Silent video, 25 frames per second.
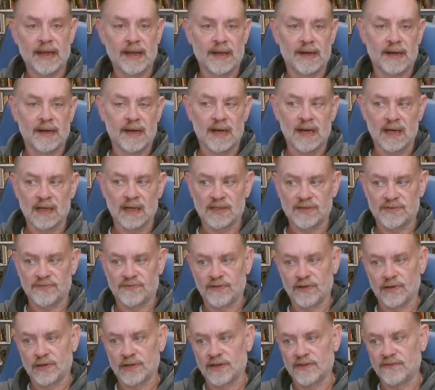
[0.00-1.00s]
and
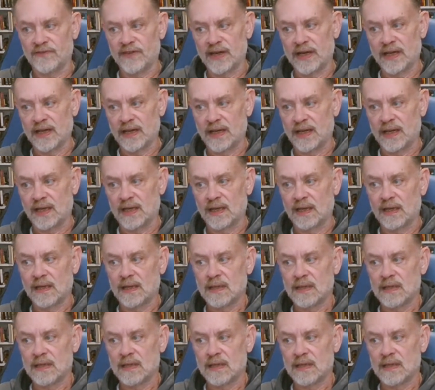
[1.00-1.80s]
Oxford Divinity